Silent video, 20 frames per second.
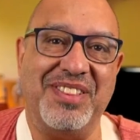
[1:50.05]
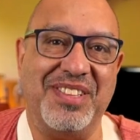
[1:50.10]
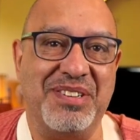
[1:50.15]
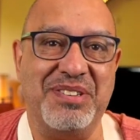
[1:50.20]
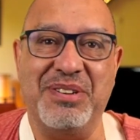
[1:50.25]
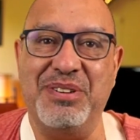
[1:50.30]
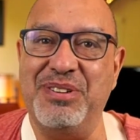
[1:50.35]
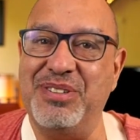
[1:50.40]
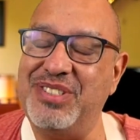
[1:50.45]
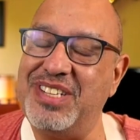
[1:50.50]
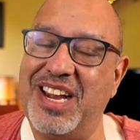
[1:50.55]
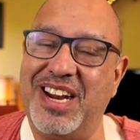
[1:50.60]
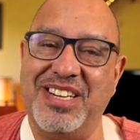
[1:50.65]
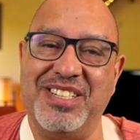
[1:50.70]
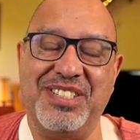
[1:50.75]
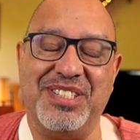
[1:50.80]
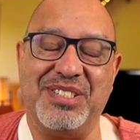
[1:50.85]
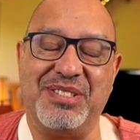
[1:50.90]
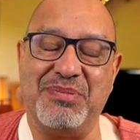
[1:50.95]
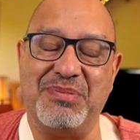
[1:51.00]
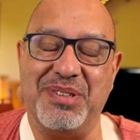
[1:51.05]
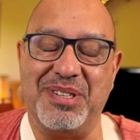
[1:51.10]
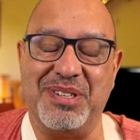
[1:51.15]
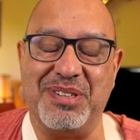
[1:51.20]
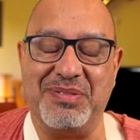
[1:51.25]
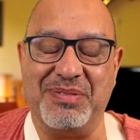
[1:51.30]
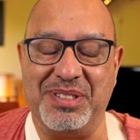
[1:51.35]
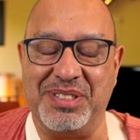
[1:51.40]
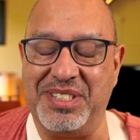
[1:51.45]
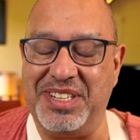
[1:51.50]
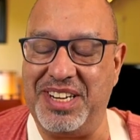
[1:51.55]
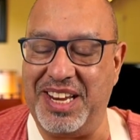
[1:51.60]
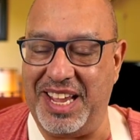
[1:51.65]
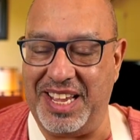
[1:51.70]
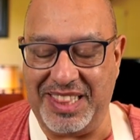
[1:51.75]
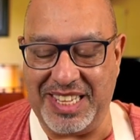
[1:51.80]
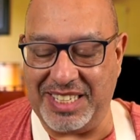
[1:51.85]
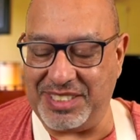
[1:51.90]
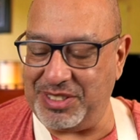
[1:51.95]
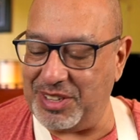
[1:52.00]
the news are just wonderful today.
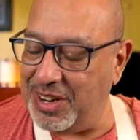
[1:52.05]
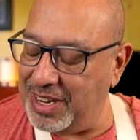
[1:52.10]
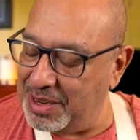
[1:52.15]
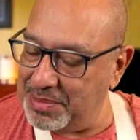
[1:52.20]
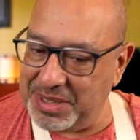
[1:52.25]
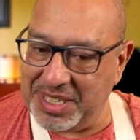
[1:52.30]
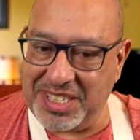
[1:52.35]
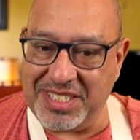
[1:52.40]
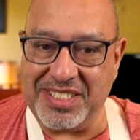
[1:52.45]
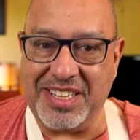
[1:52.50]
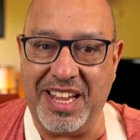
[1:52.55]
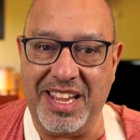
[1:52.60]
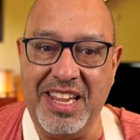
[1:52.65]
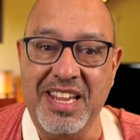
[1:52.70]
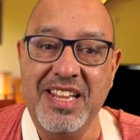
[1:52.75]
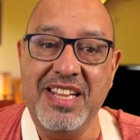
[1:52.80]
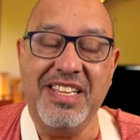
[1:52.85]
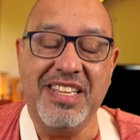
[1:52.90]
That's all I'm going to say.